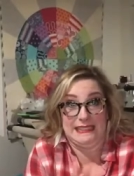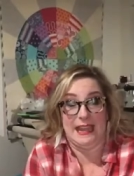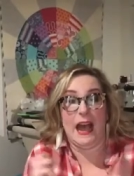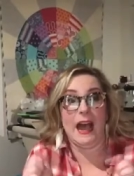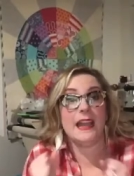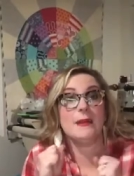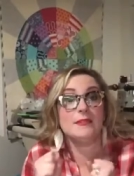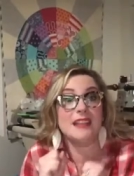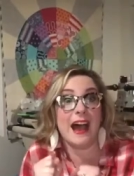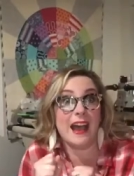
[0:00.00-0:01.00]
I am
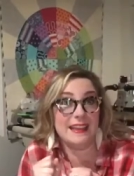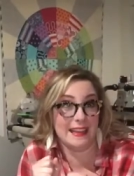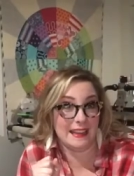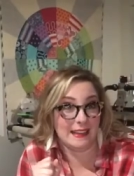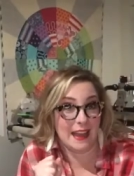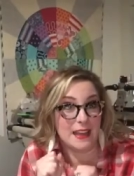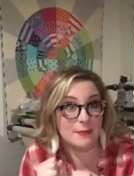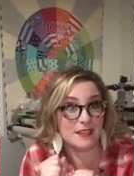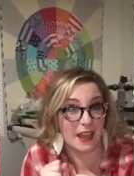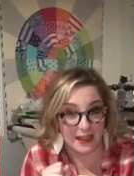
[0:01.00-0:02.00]
dying.
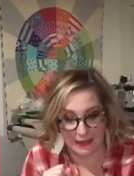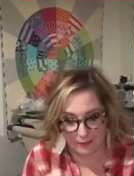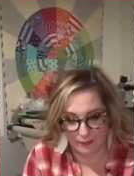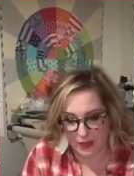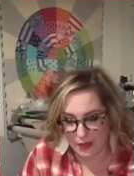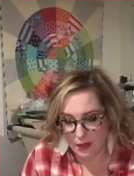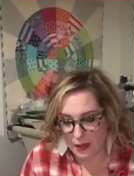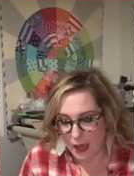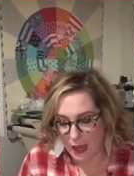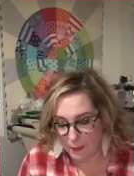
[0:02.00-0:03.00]

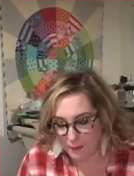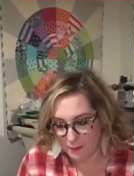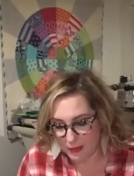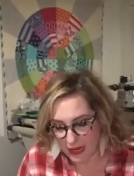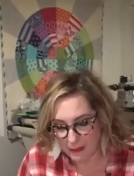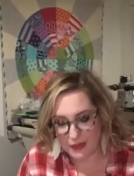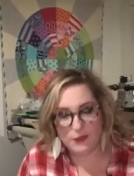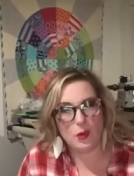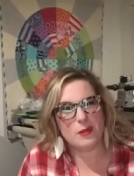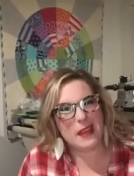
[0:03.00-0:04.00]
But I made
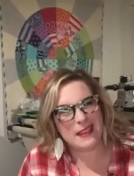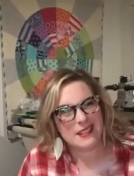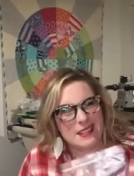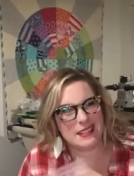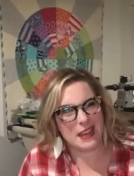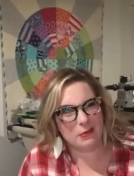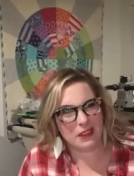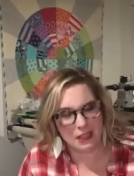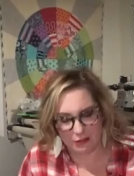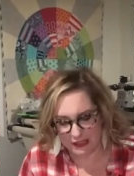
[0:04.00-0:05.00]
4 masks and I
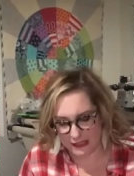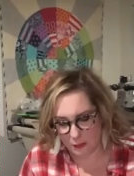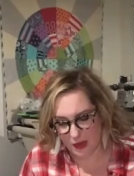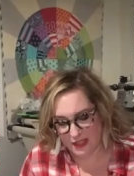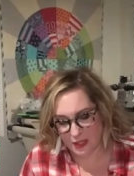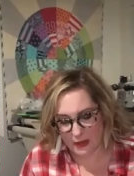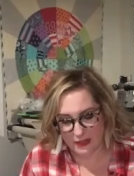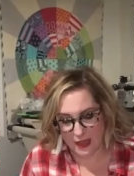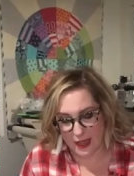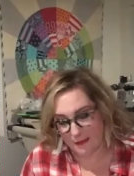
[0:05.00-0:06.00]
really only need 1. So I
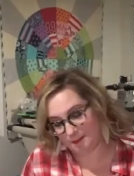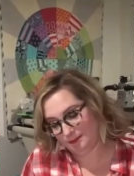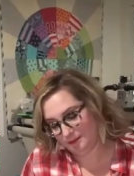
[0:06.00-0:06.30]
thought,